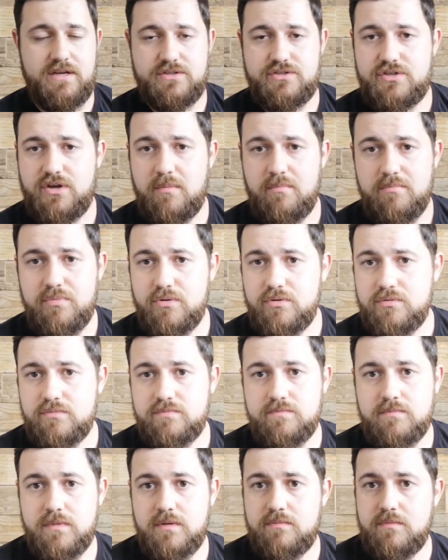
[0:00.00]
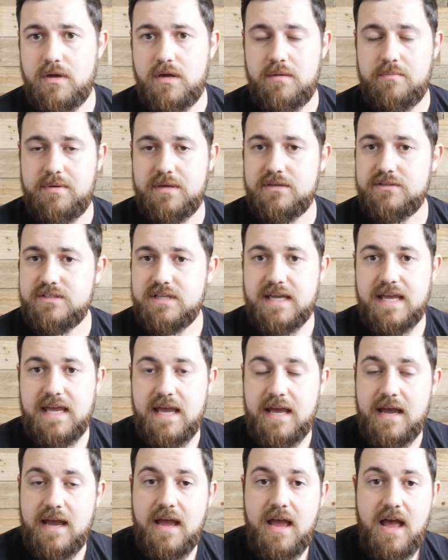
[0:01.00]
a John Bull Pilsner
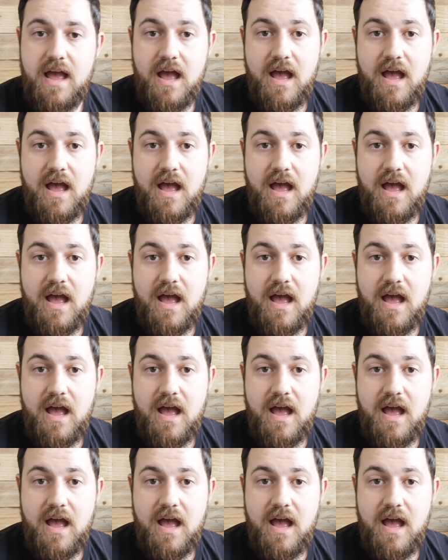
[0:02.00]
kit,